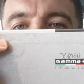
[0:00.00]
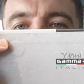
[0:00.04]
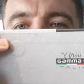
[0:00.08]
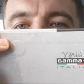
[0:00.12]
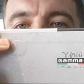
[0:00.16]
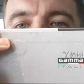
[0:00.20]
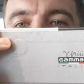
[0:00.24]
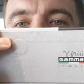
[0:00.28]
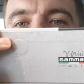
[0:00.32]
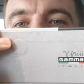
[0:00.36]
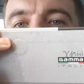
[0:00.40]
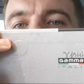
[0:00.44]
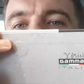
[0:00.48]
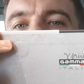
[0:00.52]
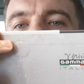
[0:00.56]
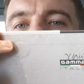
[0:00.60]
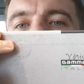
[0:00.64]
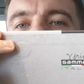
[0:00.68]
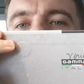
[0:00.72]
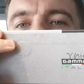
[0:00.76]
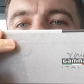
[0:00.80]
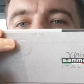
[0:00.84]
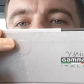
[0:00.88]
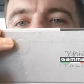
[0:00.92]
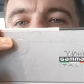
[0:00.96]
there with the
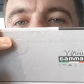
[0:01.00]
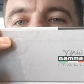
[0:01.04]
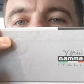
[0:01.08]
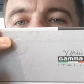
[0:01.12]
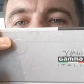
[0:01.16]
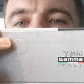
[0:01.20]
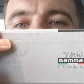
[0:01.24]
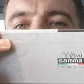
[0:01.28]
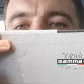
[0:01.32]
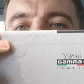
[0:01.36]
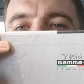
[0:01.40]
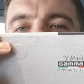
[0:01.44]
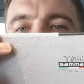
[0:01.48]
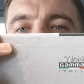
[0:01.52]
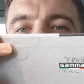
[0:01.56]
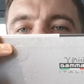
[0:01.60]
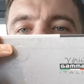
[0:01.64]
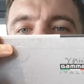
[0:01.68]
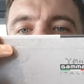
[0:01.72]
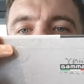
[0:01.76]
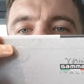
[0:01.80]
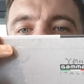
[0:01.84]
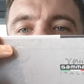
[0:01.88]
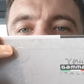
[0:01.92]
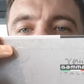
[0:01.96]
gold lid.
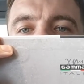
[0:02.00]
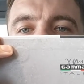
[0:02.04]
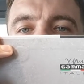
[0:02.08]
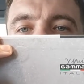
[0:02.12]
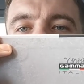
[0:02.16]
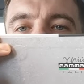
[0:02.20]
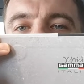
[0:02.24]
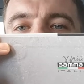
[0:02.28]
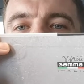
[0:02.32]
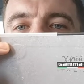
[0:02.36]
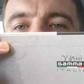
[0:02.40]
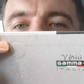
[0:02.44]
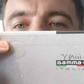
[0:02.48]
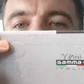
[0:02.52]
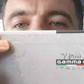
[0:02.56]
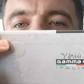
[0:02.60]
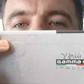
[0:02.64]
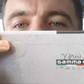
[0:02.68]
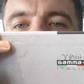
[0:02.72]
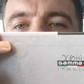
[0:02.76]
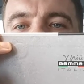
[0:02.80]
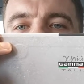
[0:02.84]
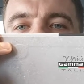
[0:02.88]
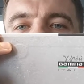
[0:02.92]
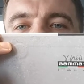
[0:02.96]
You got the rose
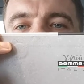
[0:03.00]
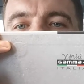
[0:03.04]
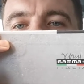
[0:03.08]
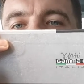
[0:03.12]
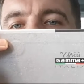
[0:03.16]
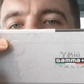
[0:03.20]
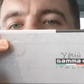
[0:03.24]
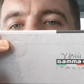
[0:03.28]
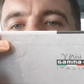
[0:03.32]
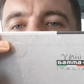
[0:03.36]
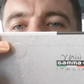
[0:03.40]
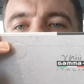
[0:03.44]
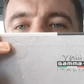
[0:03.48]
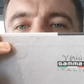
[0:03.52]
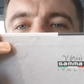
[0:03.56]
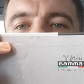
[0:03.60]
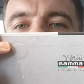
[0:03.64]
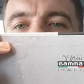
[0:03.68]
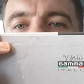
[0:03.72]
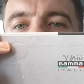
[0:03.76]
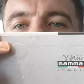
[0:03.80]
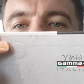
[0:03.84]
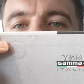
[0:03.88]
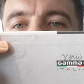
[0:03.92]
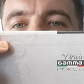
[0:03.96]
gold with the silver, rose
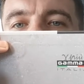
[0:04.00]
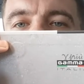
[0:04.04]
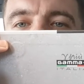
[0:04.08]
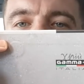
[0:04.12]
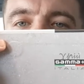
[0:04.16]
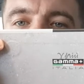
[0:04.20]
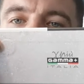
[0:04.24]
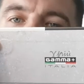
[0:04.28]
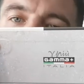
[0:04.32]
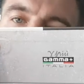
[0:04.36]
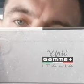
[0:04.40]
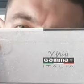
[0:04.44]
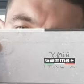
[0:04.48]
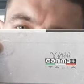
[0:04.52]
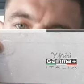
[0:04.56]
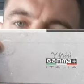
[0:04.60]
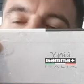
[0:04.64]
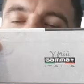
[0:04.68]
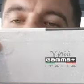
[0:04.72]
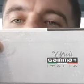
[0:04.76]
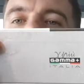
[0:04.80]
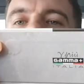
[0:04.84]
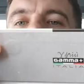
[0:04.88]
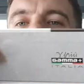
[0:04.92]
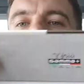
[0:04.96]
gold with the rose
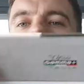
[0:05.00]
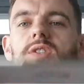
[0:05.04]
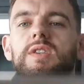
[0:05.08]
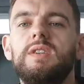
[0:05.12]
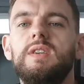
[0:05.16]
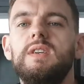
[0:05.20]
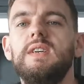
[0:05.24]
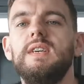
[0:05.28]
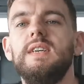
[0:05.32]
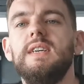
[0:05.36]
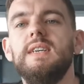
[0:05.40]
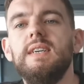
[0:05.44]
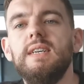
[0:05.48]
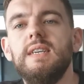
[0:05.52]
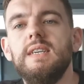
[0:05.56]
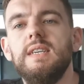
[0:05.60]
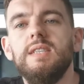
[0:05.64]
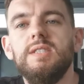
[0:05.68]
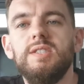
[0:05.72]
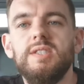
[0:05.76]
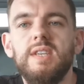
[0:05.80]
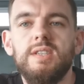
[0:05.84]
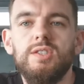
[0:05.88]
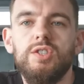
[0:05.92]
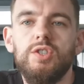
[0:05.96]
gold,
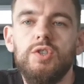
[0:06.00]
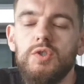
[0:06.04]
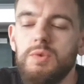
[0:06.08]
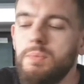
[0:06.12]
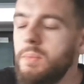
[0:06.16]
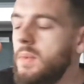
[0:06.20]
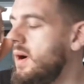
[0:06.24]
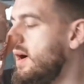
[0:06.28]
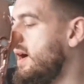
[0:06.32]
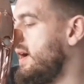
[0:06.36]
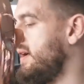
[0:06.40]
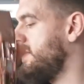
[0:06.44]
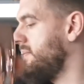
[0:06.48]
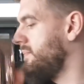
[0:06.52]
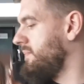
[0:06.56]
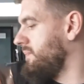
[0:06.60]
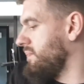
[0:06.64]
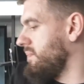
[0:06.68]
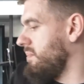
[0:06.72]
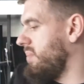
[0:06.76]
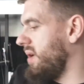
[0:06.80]
such as mine.